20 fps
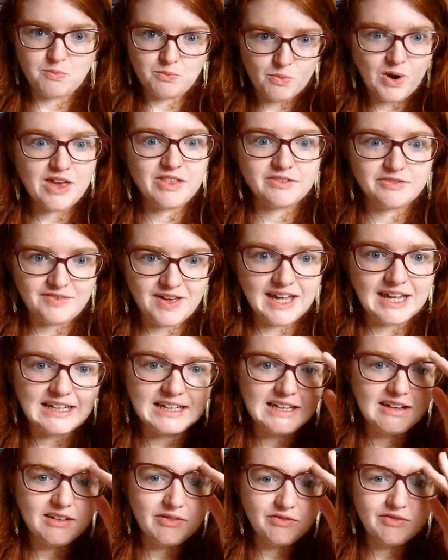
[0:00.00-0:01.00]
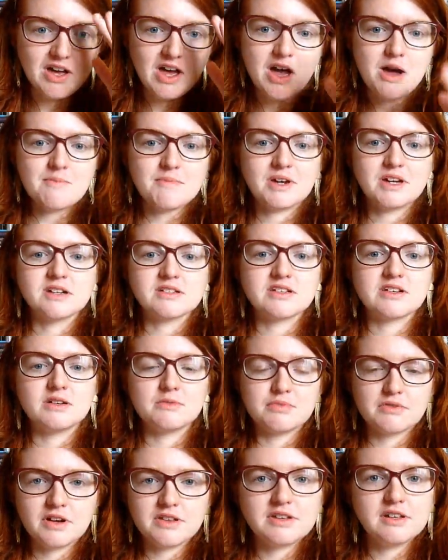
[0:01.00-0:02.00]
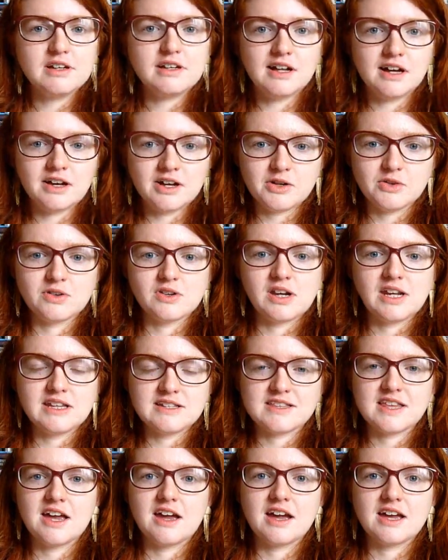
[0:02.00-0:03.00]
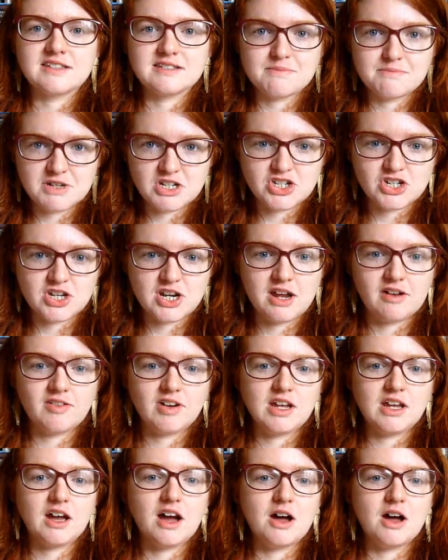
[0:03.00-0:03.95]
where the fae live, because her brother Lion is there as a missionary.